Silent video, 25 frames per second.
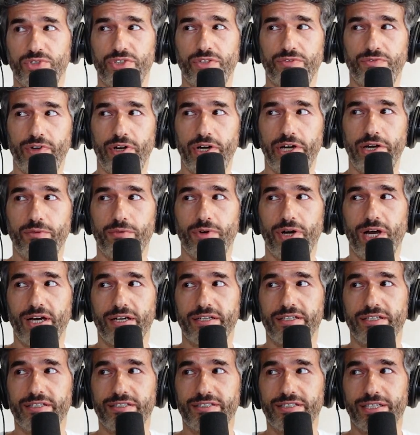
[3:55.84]
was a very
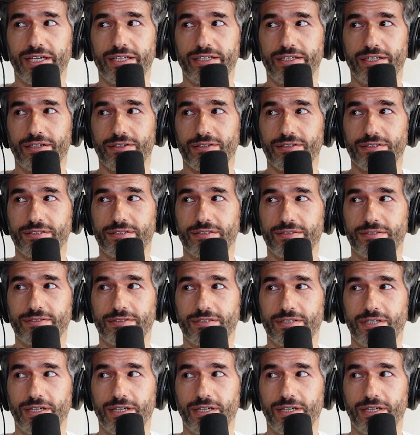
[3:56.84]
rocky ten years.